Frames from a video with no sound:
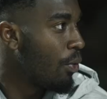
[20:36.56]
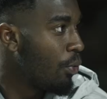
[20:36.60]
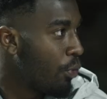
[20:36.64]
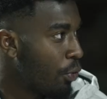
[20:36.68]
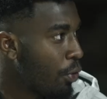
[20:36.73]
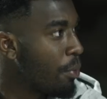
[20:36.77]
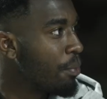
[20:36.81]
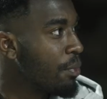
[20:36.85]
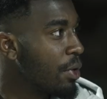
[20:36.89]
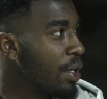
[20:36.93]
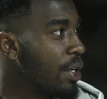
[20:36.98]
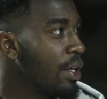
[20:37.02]

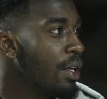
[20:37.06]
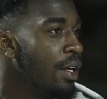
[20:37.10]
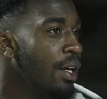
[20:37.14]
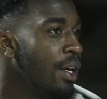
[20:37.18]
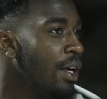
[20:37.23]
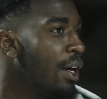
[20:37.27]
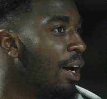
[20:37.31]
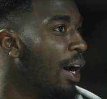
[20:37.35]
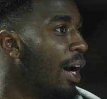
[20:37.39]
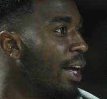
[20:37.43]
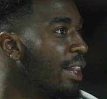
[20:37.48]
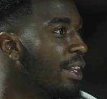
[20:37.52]
from me,
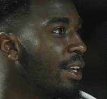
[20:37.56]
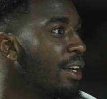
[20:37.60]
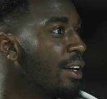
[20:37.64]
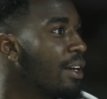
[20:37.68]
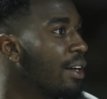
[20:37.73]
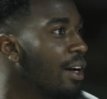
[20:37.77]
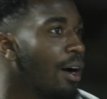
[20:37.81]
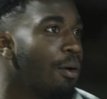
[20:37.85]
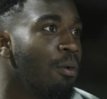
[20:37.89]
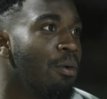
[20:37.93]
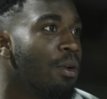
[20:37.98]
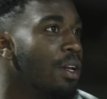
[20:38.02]
I think
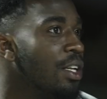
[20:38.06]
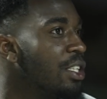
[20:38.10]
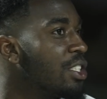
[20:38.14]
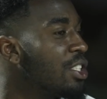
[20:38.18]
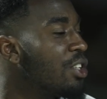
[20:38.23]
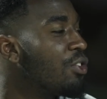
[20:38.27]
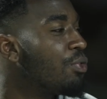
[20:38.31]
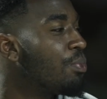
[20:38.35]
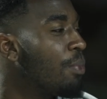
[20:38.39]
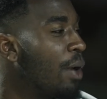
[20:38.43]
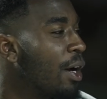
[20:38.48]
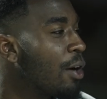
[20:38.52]
I will
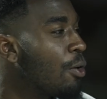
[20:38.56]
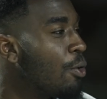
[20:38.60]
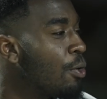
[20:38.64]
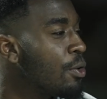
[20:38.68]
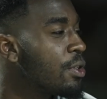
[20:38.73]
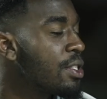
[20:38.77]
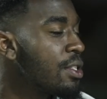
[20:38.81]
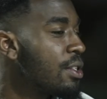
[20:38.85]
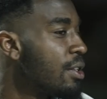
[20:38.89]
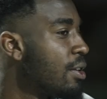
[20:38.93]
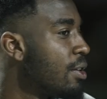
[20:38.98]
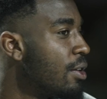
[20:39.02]
achieve my
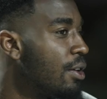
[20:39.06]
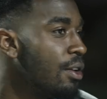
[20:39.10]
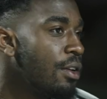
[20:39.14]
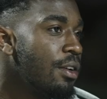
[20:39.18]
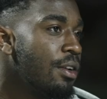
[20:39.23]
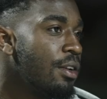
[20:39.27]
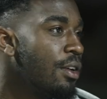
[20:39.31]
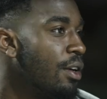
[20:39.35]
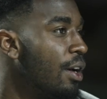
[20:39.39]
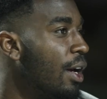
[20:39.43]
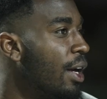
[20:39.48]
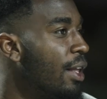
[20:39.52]
goals
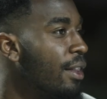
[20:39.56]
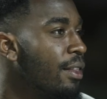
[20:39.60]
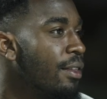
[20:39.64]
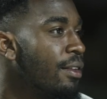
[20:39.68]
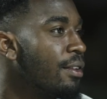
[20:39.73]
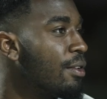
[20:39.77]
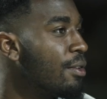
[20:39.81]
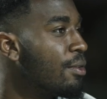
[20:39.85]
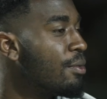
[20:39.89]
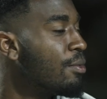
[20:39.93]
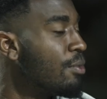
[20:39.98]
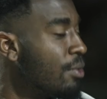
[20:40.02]
and
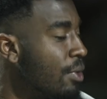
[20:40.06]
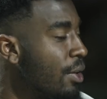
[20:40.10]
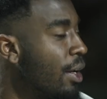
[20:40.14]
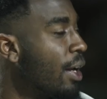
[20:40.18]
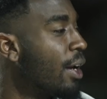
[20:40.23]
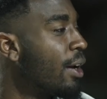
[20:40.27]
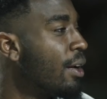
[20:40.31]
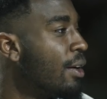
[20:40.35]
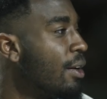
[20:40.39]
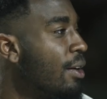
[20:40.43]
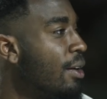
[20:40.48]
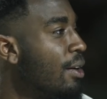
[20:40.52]

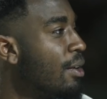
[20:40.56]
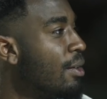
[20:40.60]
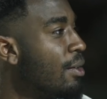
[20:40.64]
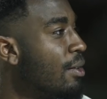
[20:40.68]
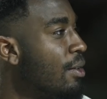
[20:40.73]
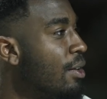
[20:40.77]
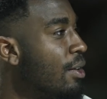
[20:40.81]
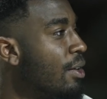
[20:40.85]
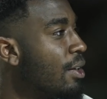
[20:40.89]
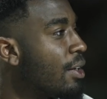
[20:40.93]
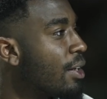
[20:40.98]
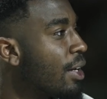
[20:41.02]

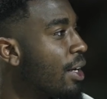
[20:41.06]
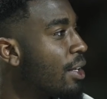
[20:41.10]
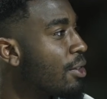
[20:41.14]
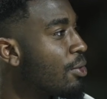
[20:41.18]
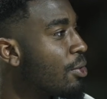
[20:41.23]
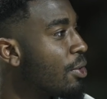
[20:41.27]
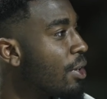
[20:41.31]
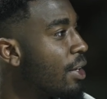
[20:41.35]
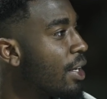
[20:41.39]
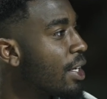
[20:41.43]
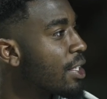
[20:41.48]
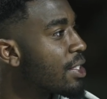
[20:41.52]
get to
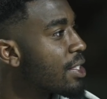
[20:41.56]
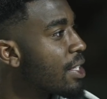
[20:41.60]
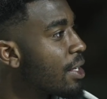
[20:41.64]
the next